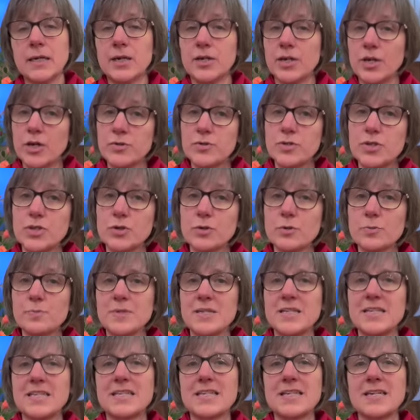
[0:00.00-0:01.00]
No
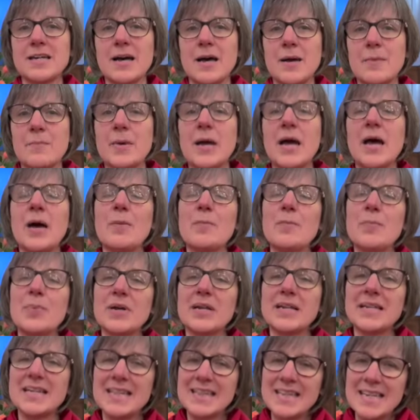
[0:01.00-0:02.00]
storms this time,
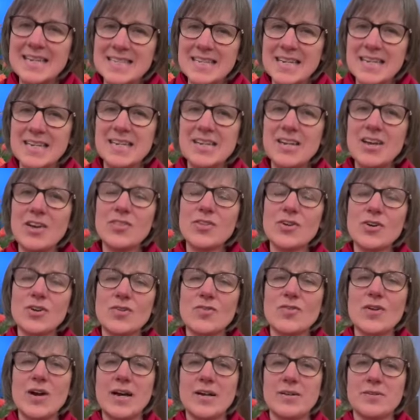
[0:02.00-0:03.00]
but there's another
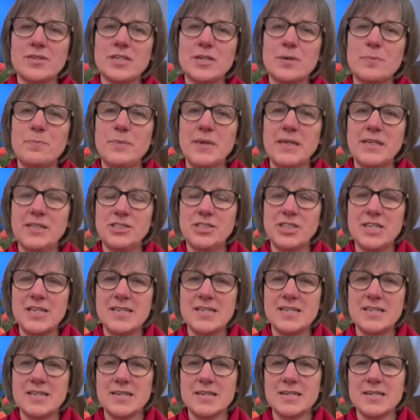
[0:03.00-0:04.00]
crowd to meet
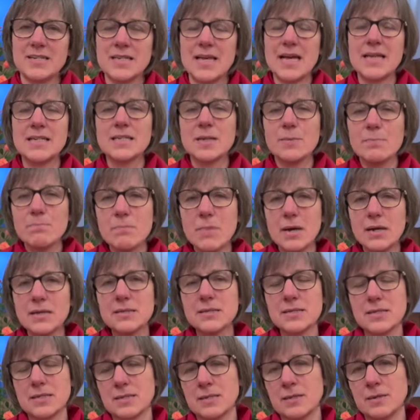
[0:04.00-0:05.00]
Jesus, and
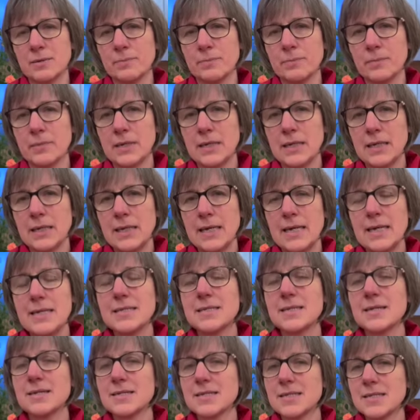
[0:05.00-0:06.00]
amongst them
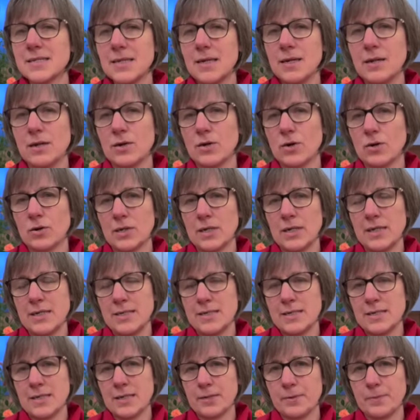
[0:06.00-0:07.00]
is a synagogue
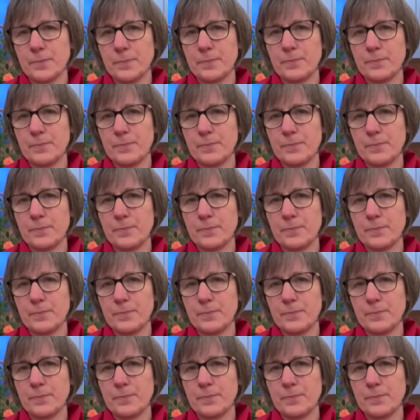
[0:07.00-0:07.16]
leader.